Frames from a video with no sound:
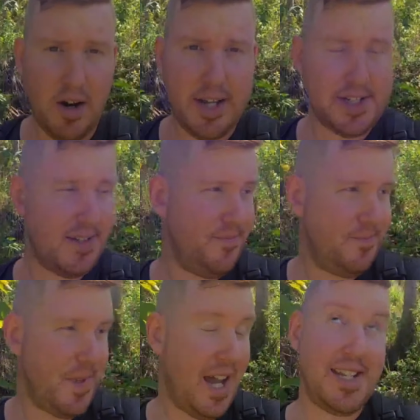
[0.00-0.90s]
All right,
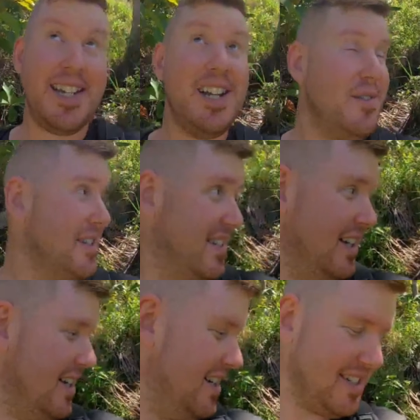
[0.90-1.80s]
I had to get out of the
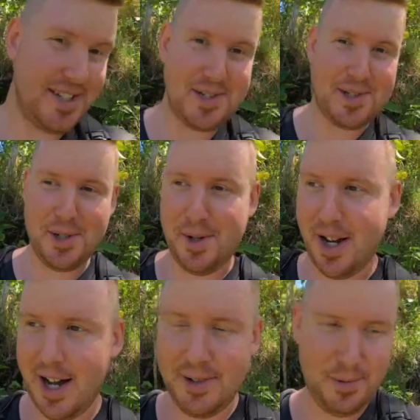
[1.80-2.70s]
sun, guys, because it's so
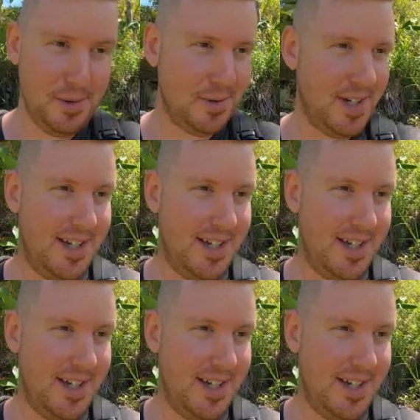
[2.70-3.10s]
hot. Whew.